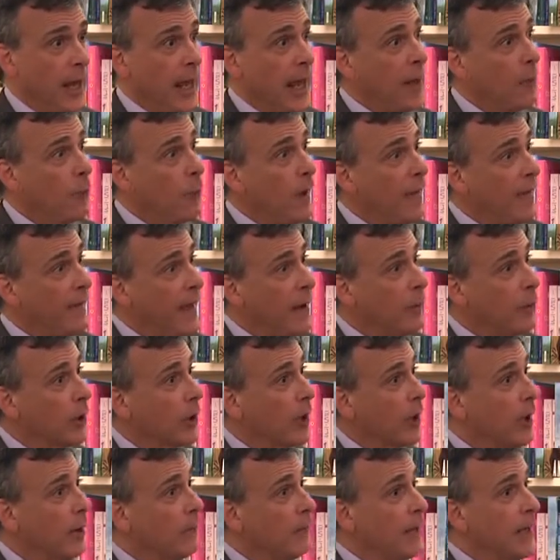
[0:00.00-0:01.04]
and when they were
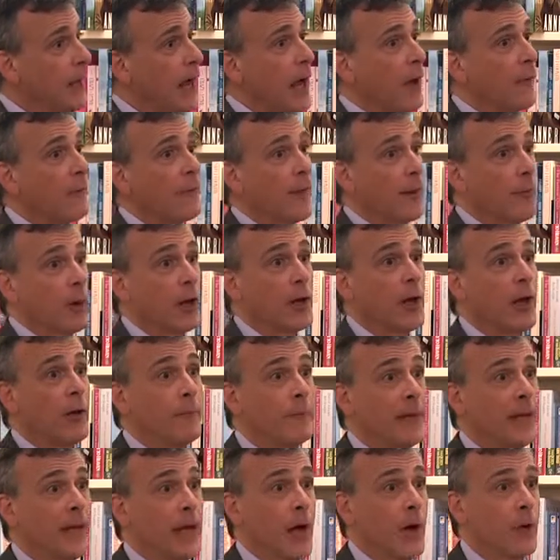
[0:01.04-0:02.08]
coming out
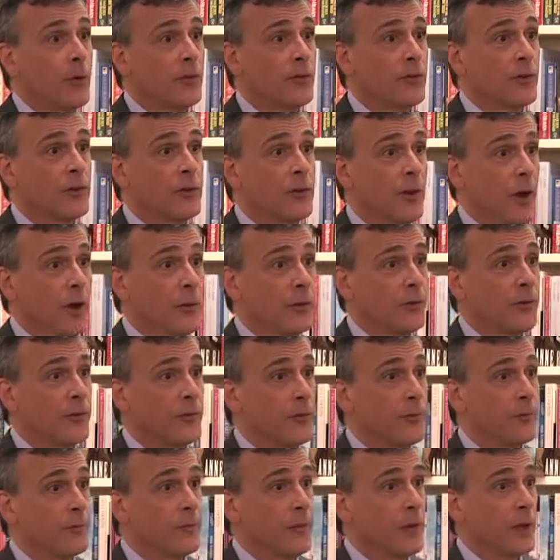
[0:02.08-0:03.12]
as adults.